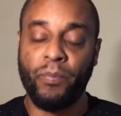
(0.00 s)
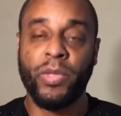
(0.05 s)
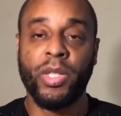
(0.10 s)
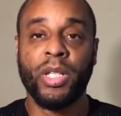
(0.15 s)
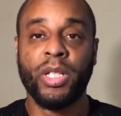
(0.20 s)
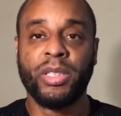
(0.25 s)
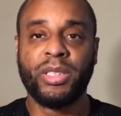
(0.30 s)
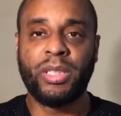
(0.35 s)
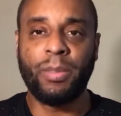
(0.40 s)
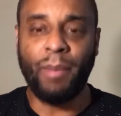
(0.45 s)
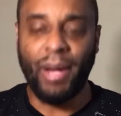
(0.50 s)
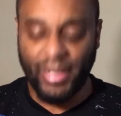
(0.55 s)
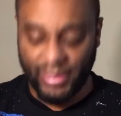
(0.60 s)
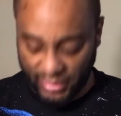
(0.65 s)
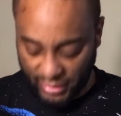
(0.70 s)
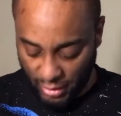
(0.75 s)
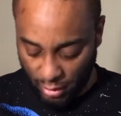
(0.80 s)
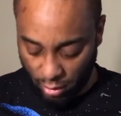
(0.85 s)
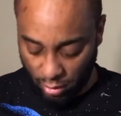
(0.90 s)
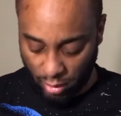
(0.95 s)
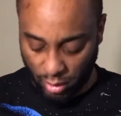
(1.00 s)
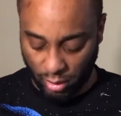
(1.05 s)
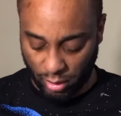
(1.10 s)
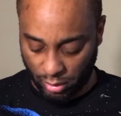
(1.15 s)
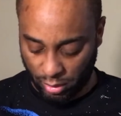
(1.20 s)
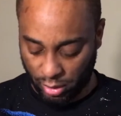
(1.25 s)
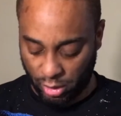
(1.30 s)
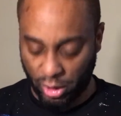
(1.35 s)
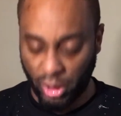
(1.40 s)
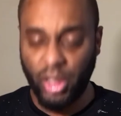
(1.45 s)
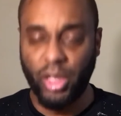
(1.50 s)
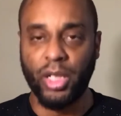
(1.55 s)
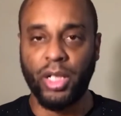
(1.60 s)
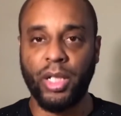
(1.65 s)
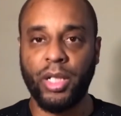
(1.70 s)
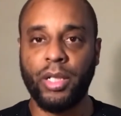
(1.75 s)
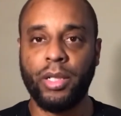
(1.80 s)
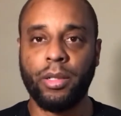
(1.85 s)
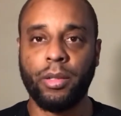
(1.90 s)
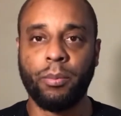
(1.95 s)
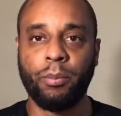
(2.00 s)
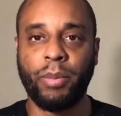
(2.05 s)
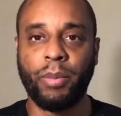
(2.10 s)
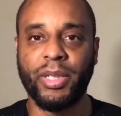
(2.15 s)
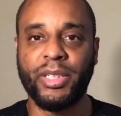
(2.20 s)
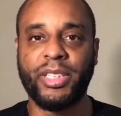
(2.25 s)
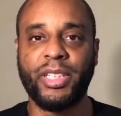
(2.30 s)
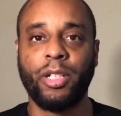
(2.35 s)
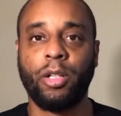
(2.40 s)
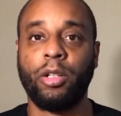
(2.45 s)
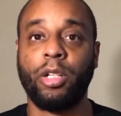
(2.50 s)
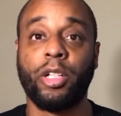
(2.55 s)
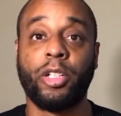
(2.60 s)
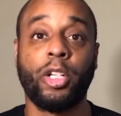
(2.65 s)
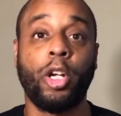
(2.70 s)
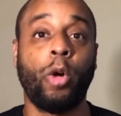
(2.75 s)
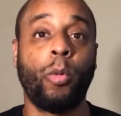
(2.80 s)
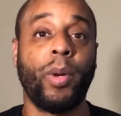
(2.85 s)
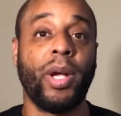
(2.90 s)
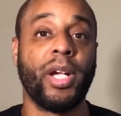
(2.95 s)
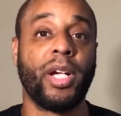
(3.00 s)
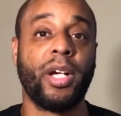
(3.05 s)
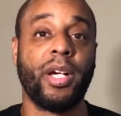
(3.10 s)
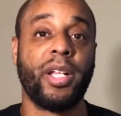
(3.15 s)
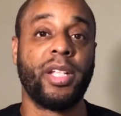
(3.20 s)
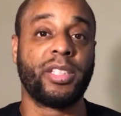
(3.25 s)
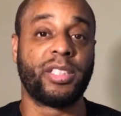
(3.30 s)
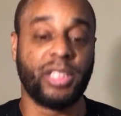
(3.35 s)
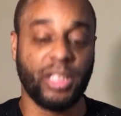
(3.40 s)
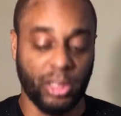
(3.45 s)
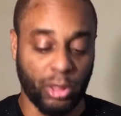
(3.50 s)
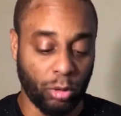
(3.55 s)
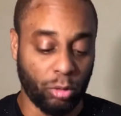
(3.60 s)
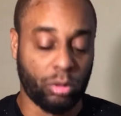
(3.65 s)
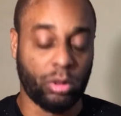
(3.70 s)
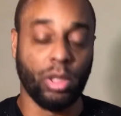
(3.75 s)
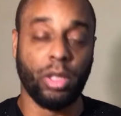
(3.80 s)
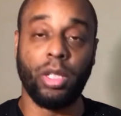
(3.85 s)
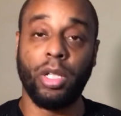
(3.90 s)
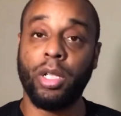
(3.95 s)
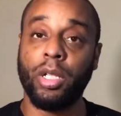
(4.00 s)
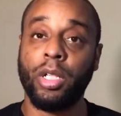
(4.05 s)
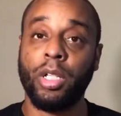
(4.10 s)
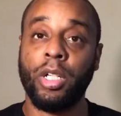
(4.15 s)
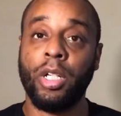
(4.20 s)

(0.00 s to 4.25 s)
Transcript: She might still look good, but she don't look nowhere good as she used to look.